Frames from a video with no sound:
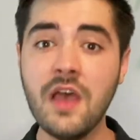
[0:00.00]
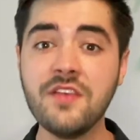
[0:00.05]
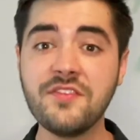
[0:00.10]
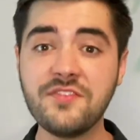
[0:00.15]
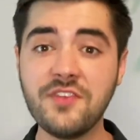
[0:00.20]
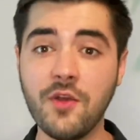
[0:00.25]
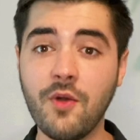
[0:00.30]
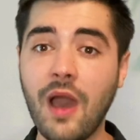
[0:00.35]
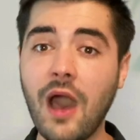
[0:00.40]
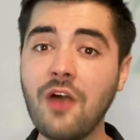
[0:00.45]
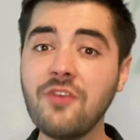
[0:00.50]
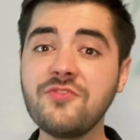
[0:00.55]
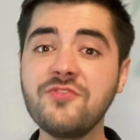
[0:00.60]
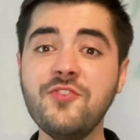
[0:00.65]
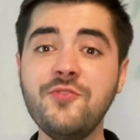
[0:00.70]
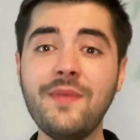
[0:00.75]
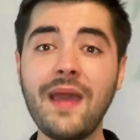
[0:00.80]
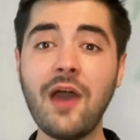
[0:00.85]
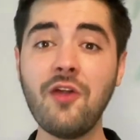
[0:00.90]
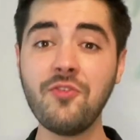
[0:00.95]
So I'll
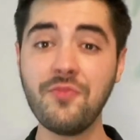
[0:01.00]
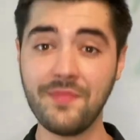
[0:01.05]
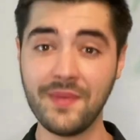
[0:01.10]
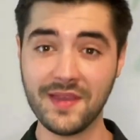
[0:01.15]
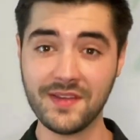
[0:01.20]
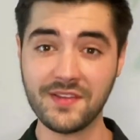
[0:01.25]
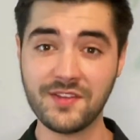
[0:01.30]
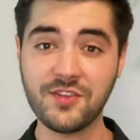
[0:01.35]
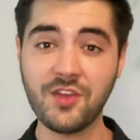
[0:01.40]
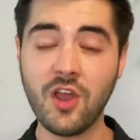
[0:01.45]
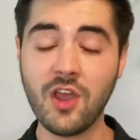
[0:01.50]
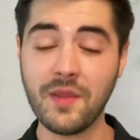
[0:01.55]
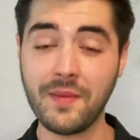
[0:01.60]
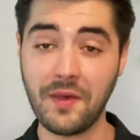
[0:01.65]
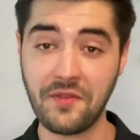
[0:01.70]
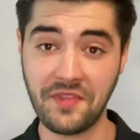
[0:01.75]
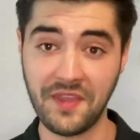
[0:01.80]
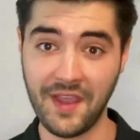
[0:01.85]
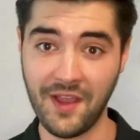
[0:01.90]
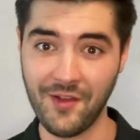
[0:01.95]
zoom out a bit to talk
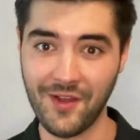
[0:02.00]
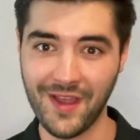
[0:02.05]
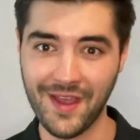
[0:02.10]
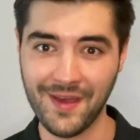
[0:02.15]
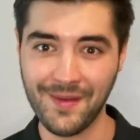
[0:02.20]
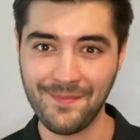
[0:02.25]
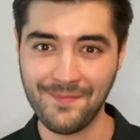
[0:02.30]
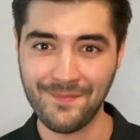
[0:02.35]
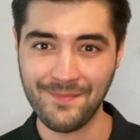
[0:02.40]
about the area.